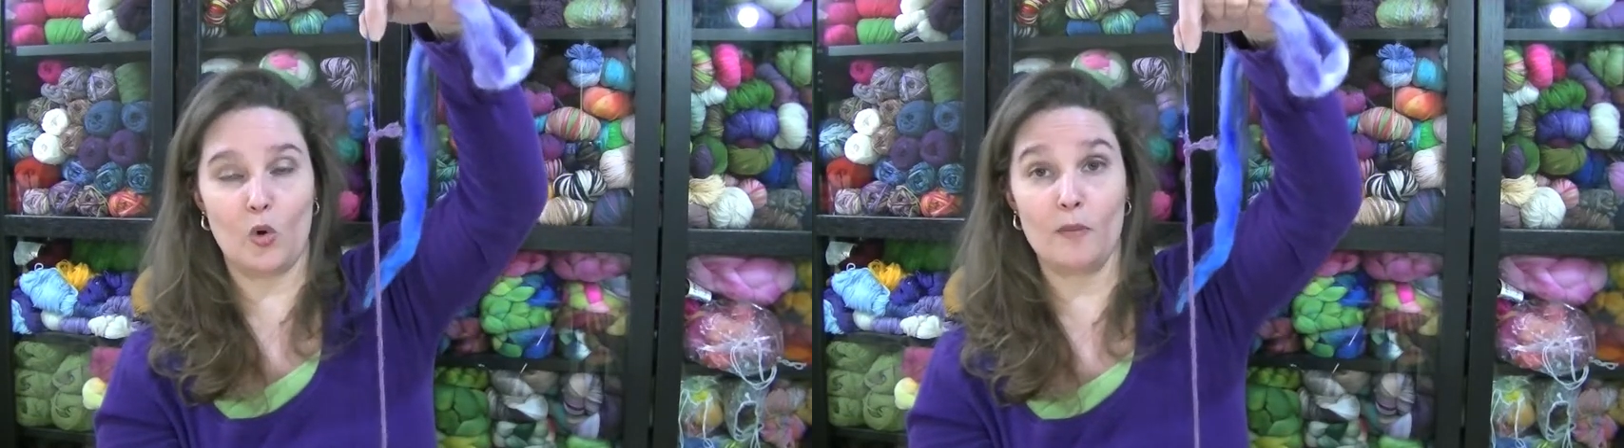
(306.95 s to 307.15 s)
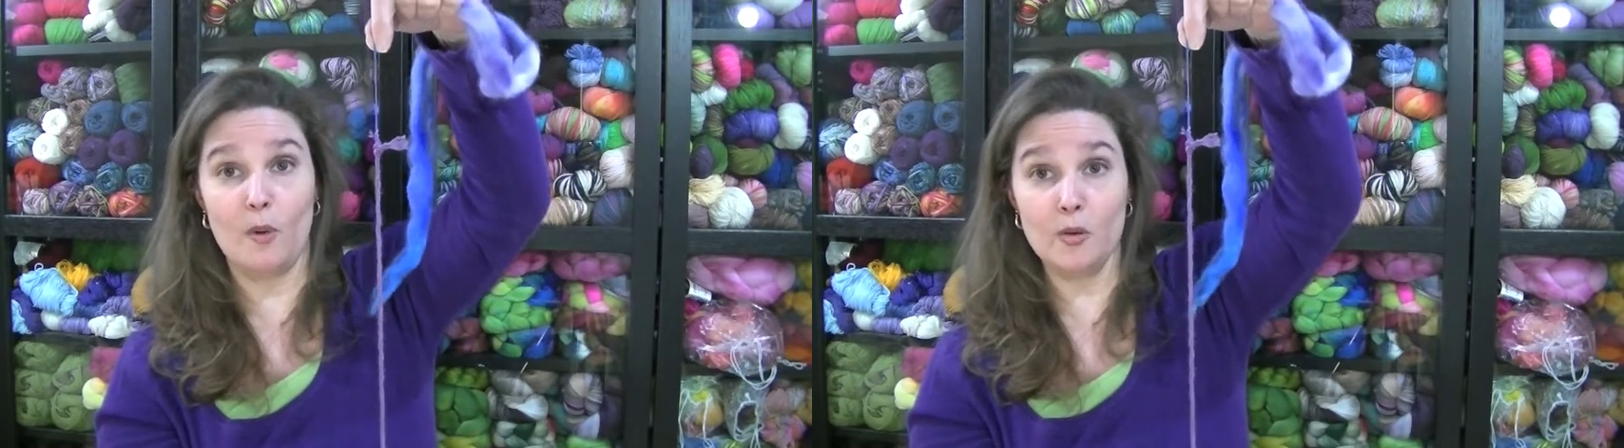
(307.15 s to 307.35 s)

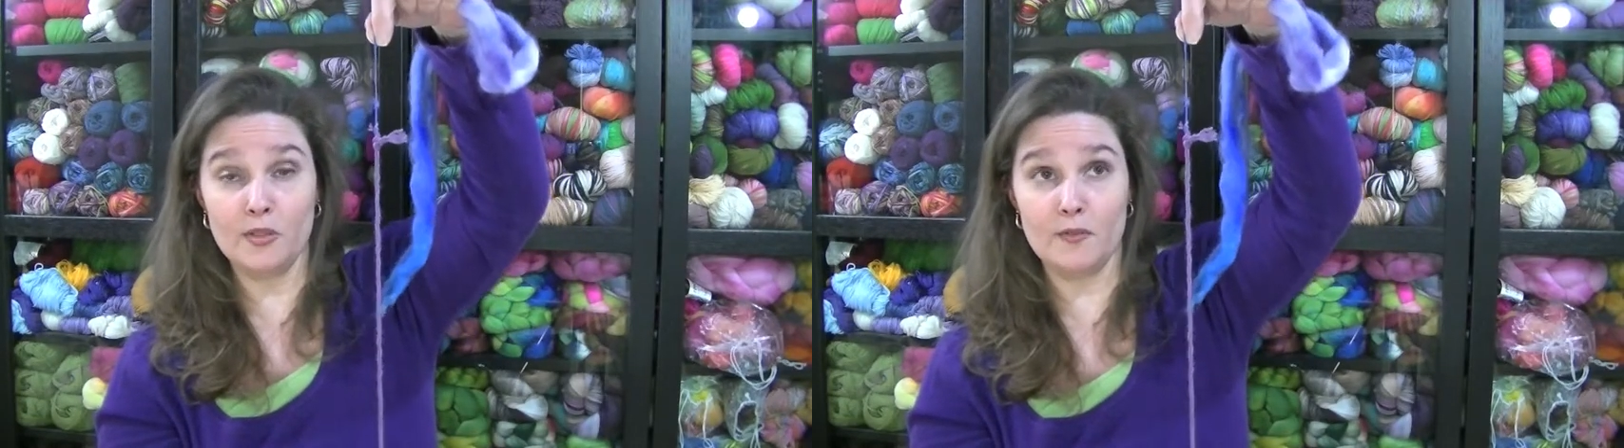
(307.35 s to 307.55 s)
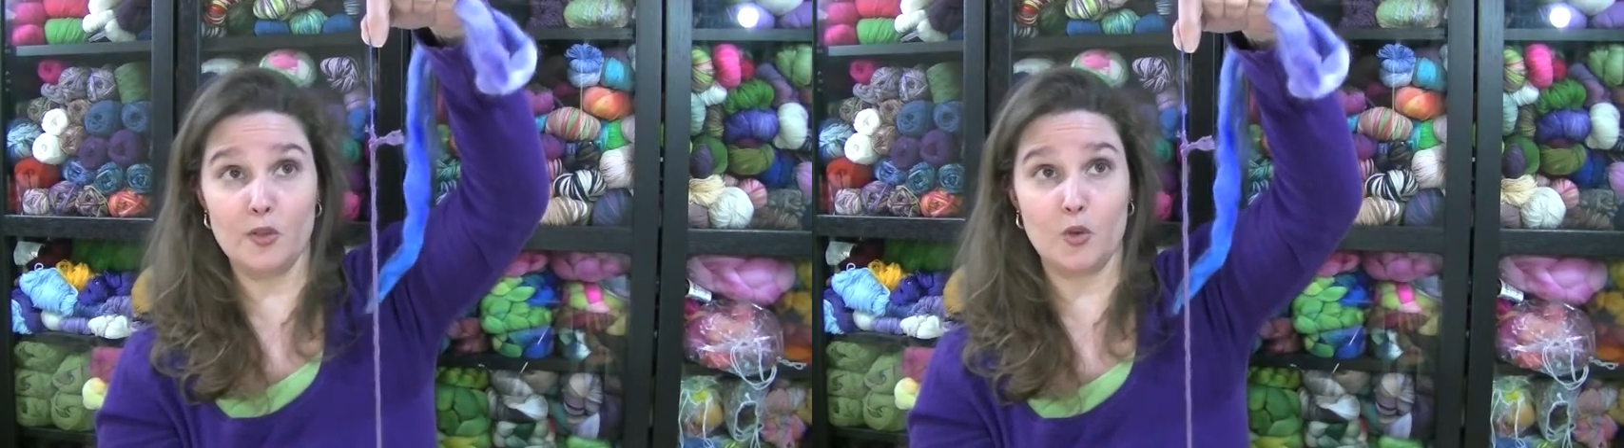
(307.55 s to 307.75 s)
or
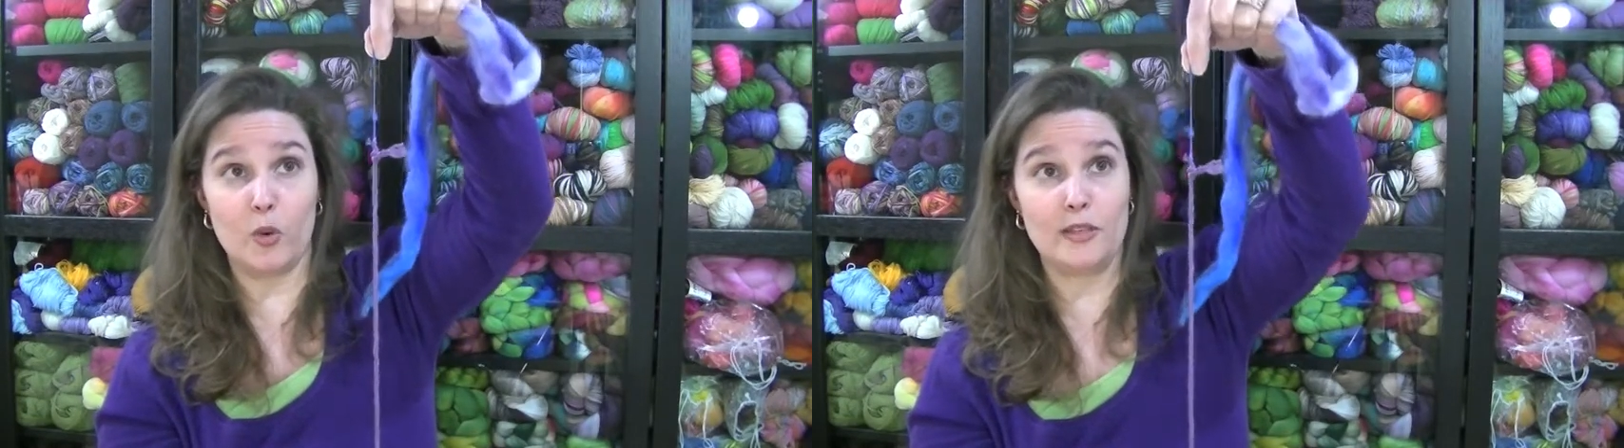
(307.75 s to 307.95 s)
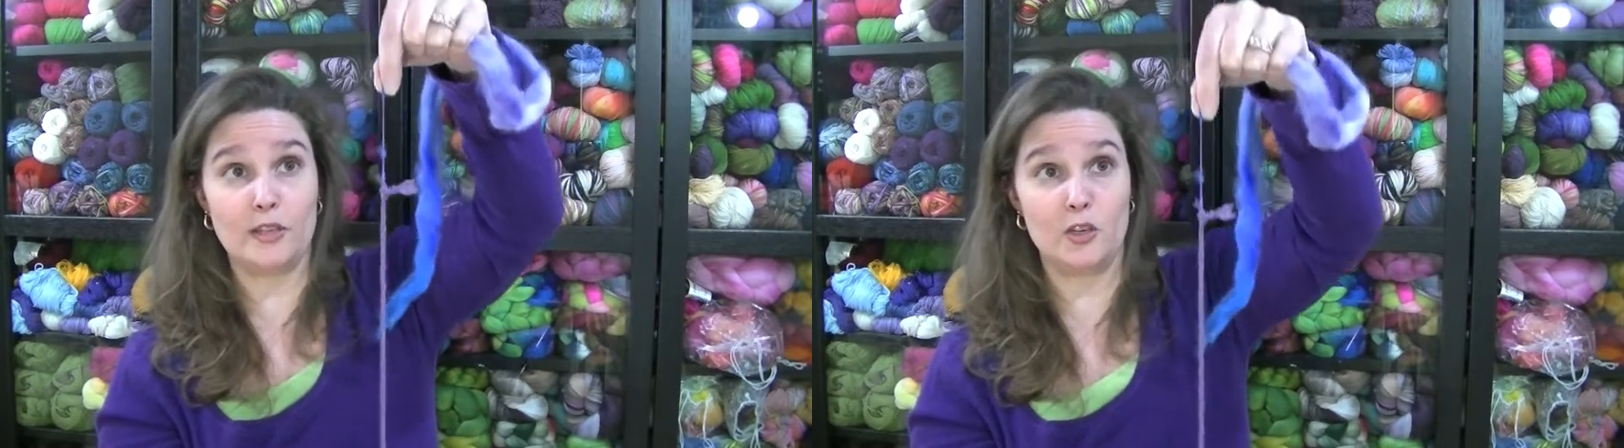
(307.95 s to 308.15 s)
most of the
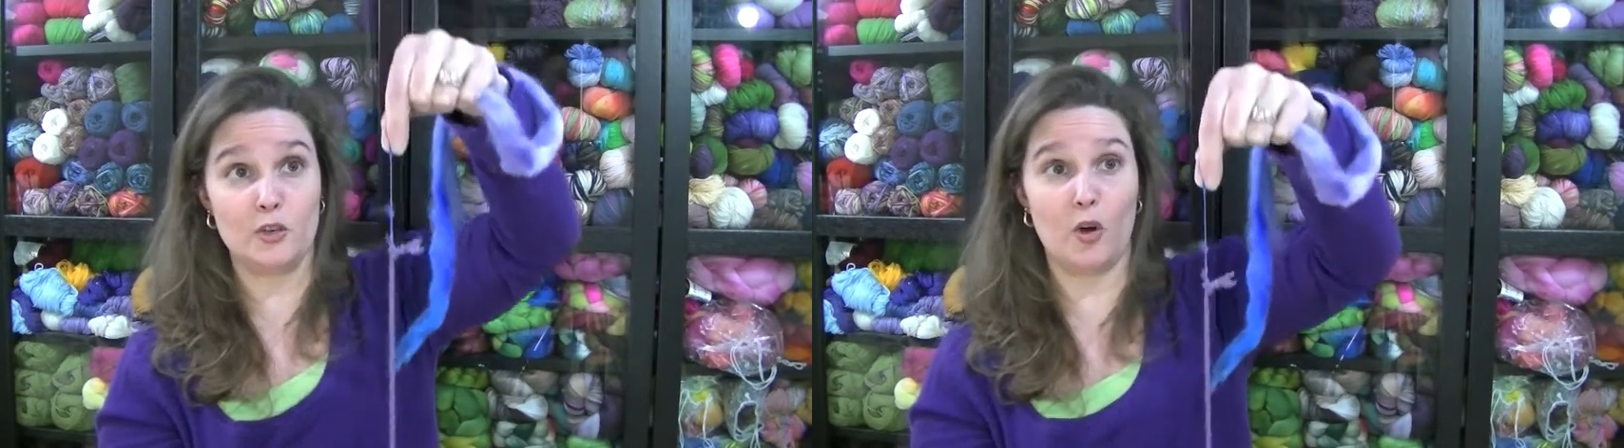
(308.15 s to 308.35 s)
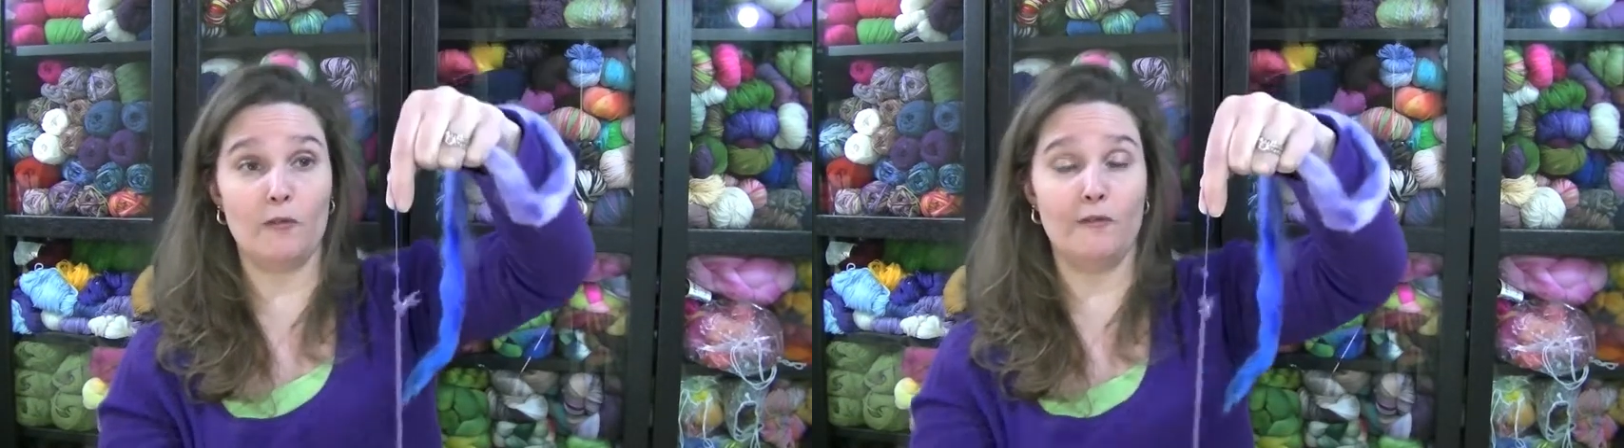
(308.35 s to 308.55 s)
twist, and you
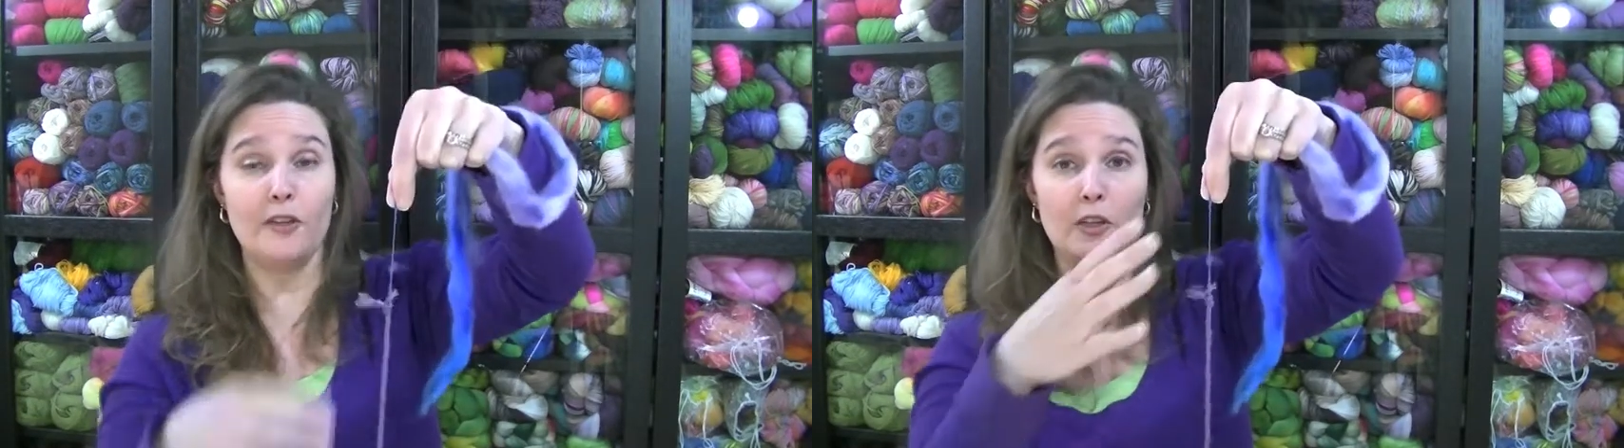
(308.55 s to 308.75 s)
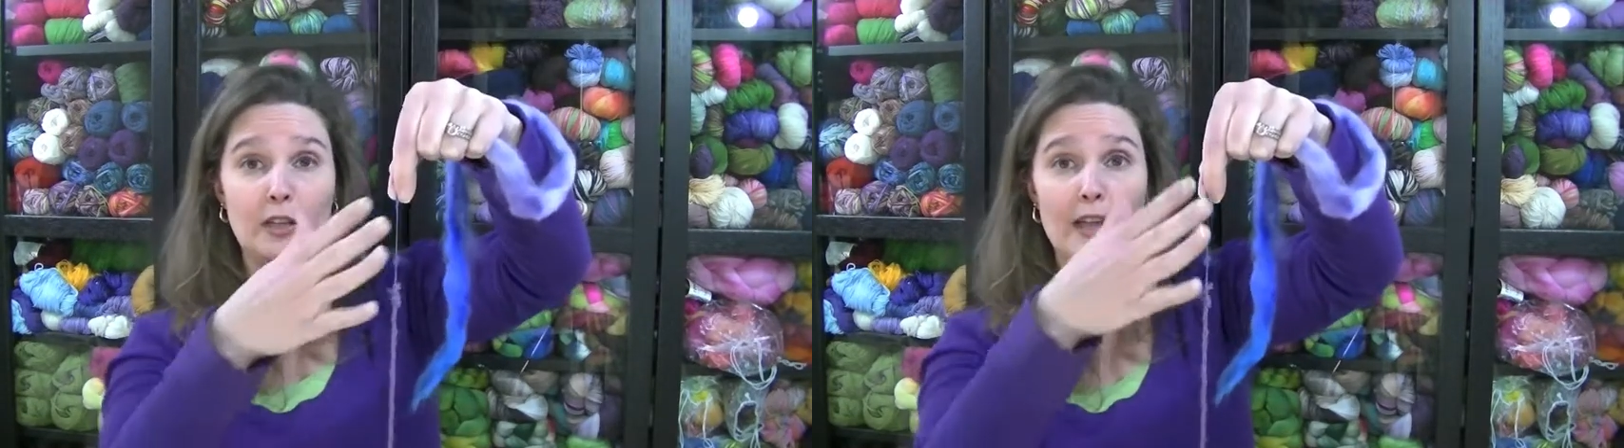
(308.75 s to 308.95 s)
don't
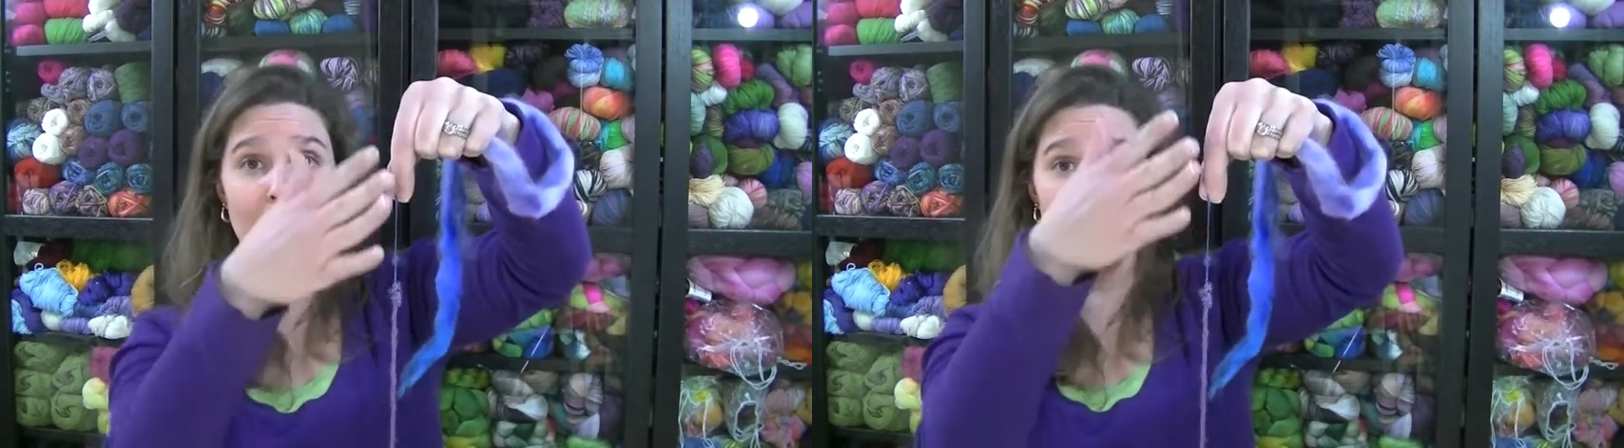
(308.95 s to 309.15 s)
feel like